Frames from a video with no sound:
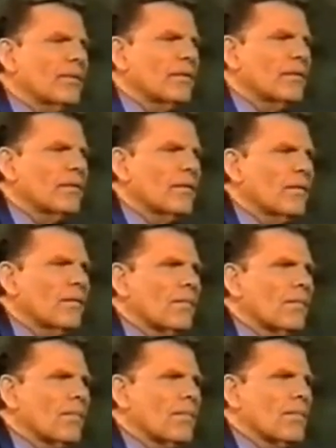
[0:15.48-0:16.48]

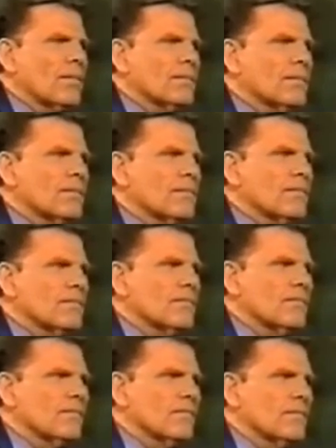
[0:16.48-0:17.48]

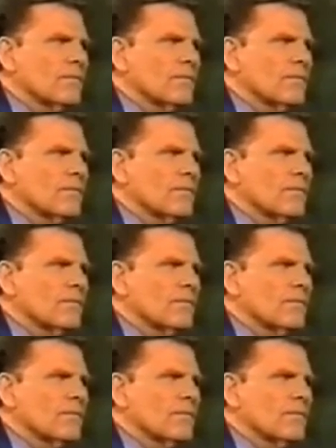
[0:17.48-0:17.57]
Nobody speaks.